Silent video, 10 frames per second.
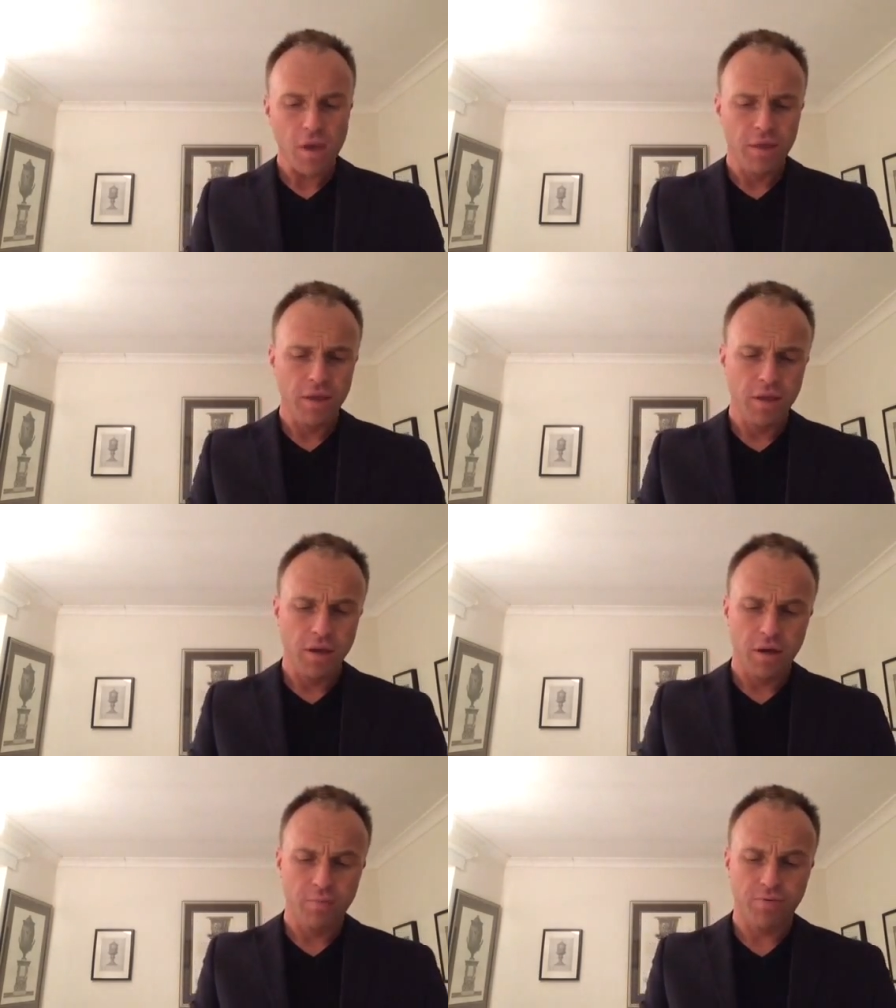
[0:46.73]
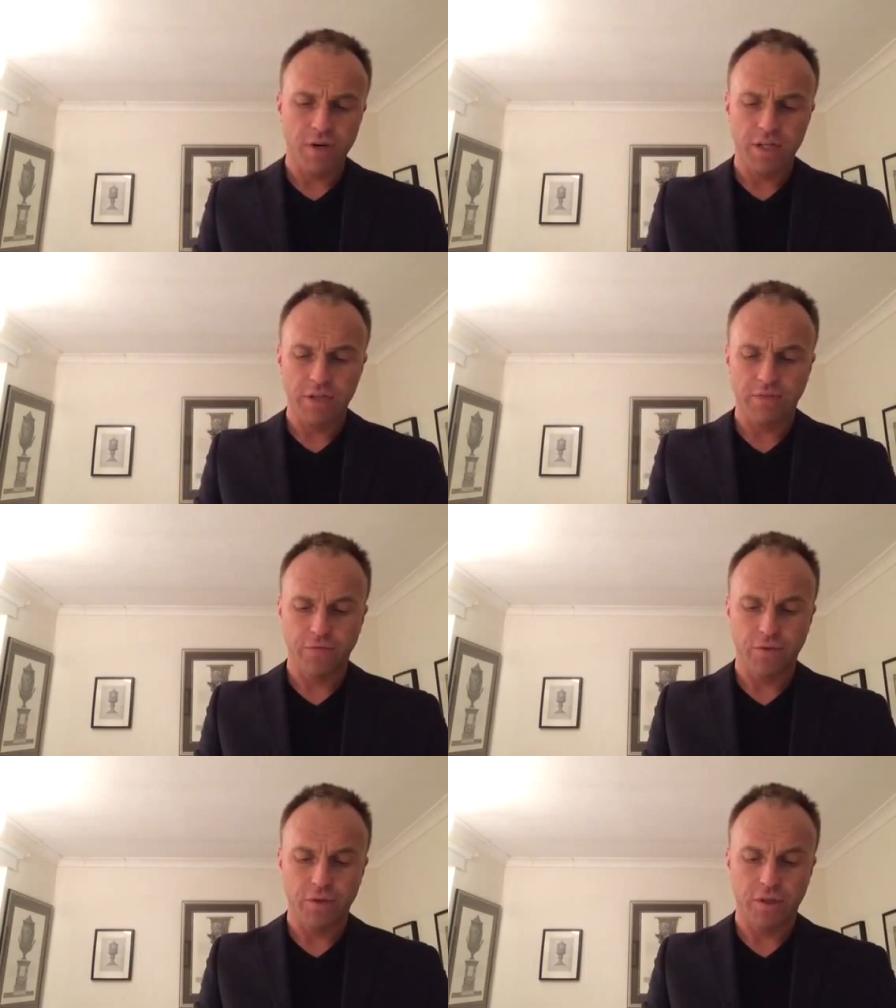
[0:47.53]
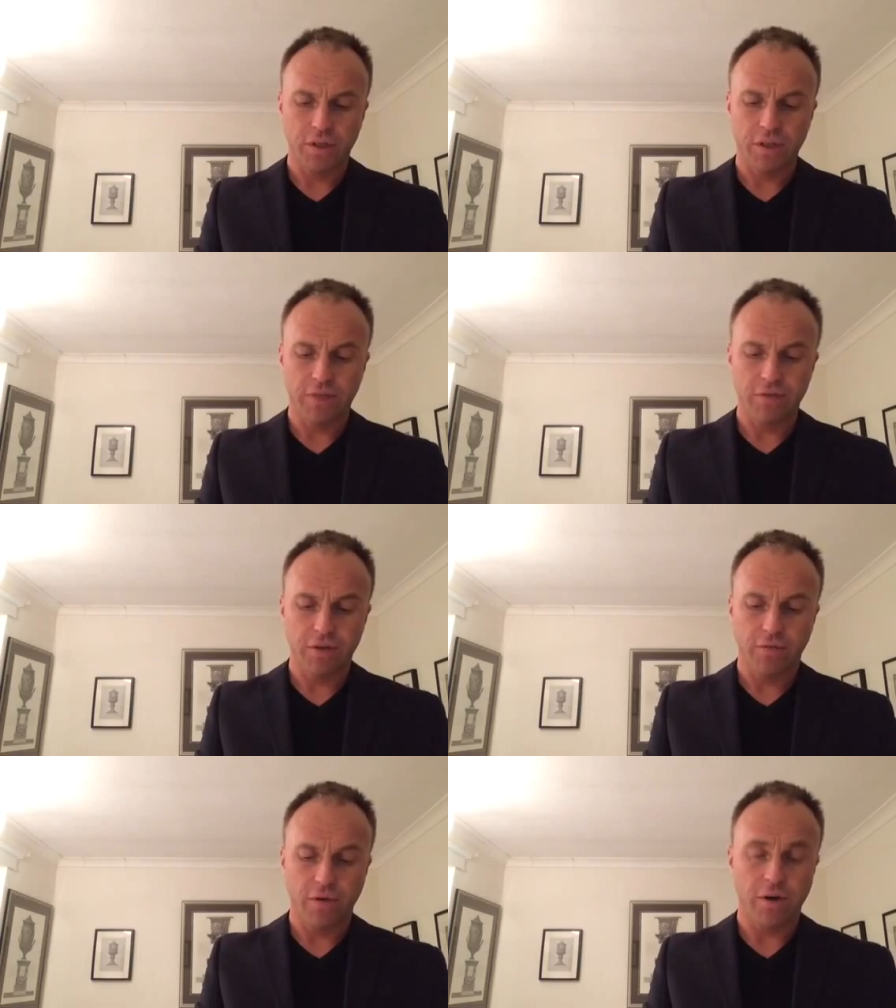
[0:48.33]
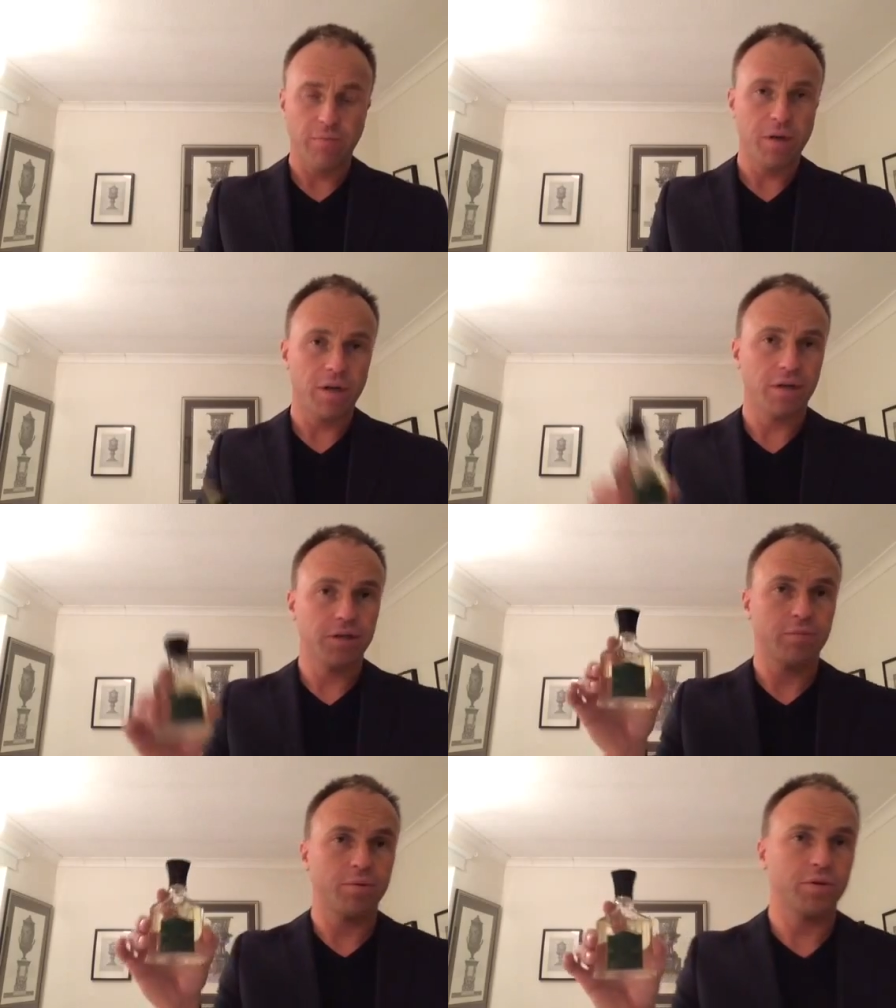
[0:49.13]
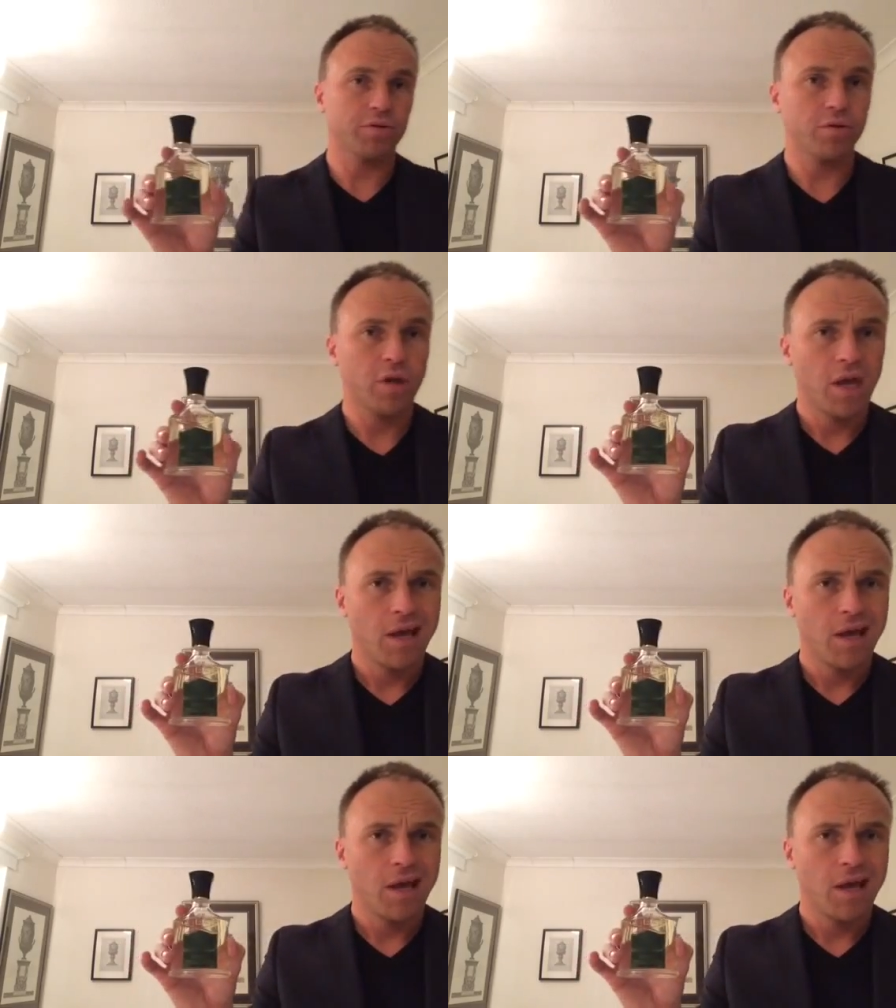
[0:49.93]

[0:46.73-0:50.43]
The price for this 75 milliliter bottle,